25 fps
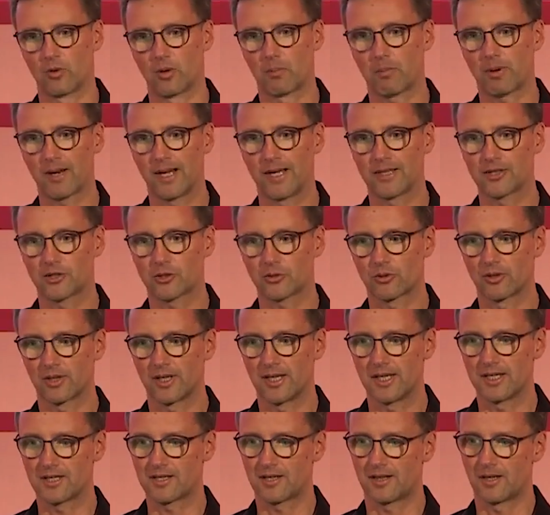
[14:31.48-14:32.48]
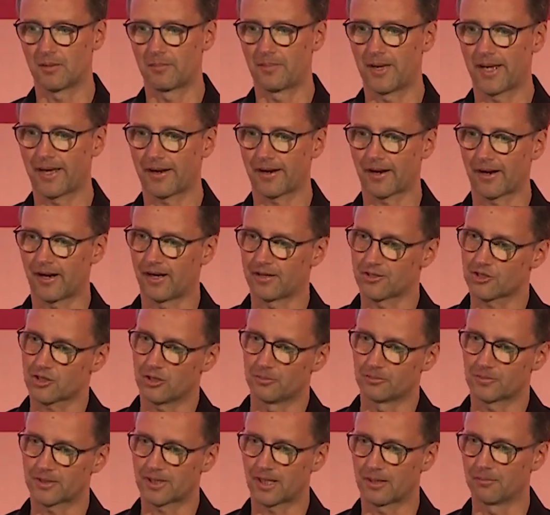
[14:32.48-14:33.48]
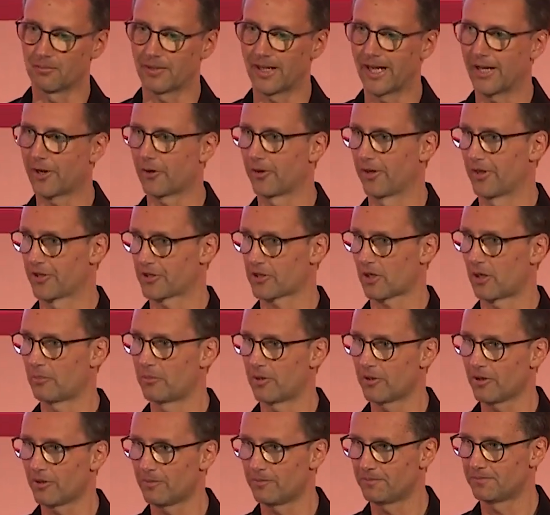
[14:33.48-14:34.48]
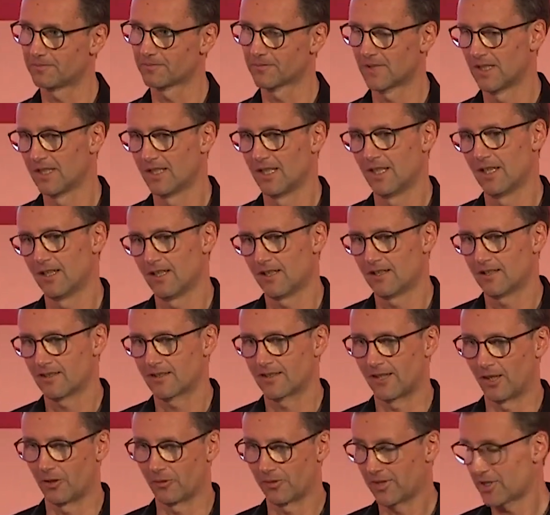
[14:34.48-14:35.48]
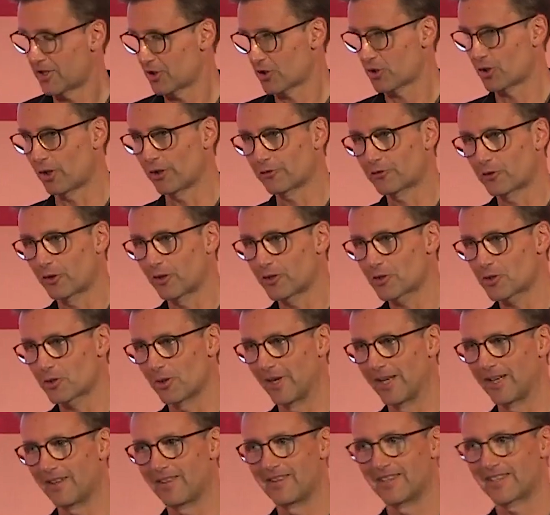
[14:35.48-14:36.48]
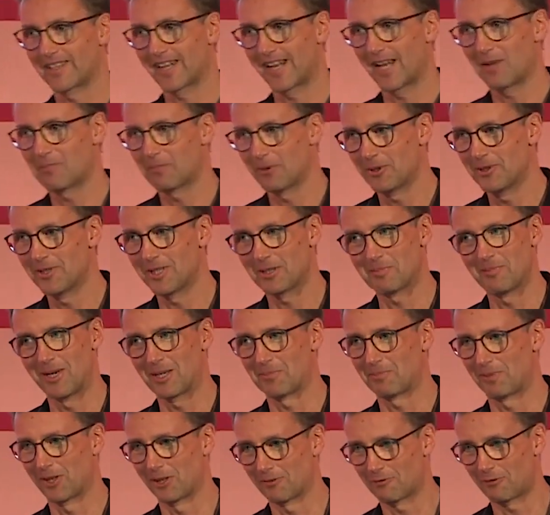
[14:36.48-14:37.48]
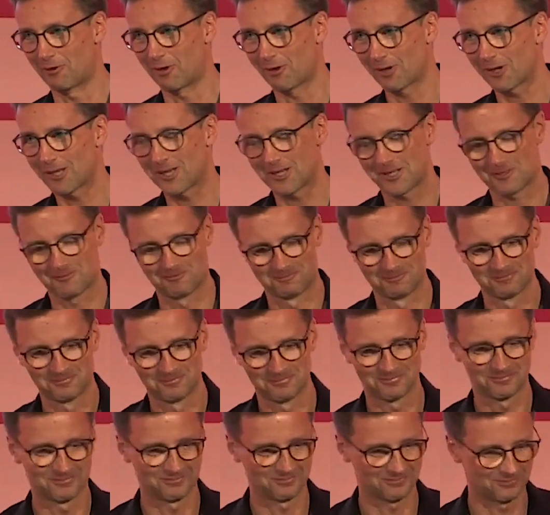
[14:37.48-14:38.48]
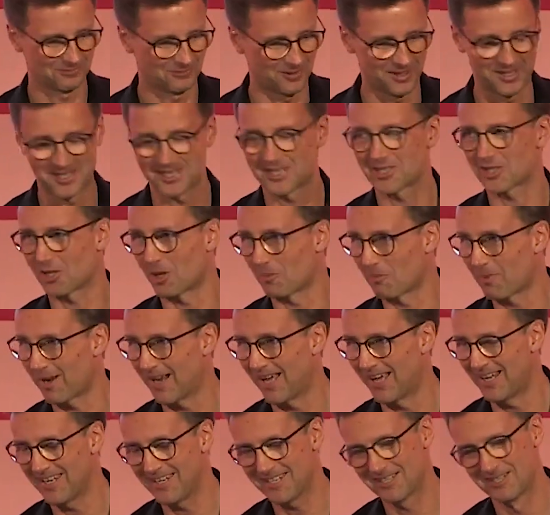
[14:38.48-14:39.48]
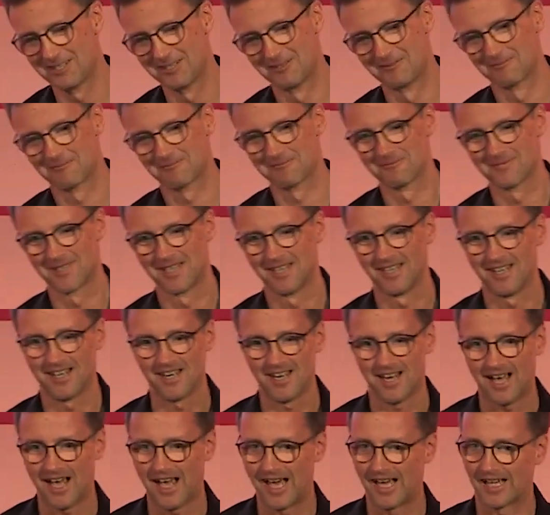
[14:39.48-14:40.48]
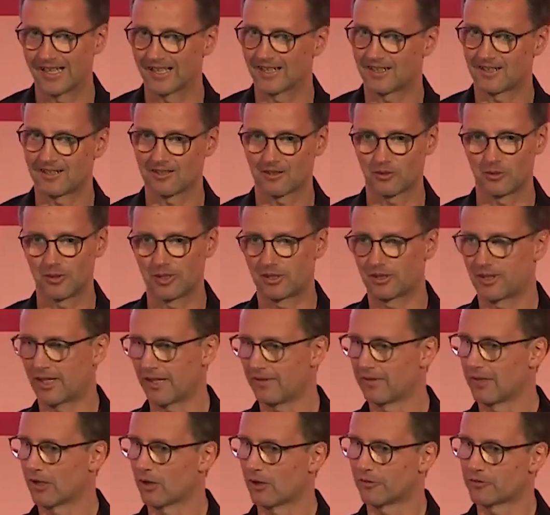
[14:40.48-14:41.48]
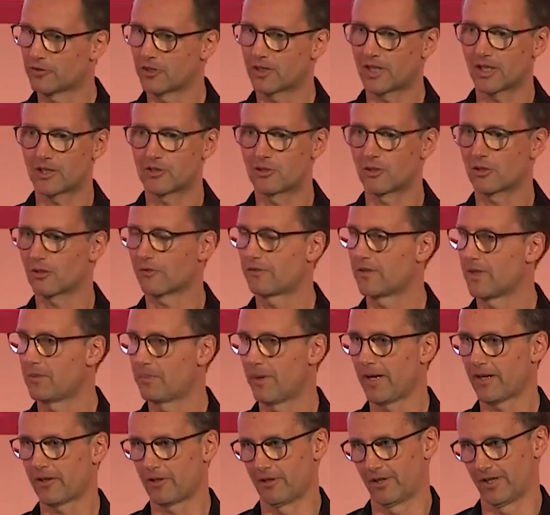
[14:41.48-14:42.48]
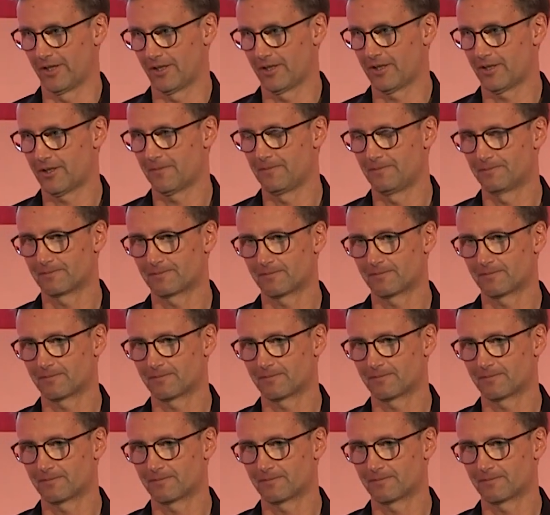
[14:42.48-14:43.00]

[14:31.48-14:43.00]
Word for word: We plan to release the beta sometime later in the summer. Now, this is software, so anything can happen. It might be the fall, but this is our plan. And we'd definitely love to get your feedback on it.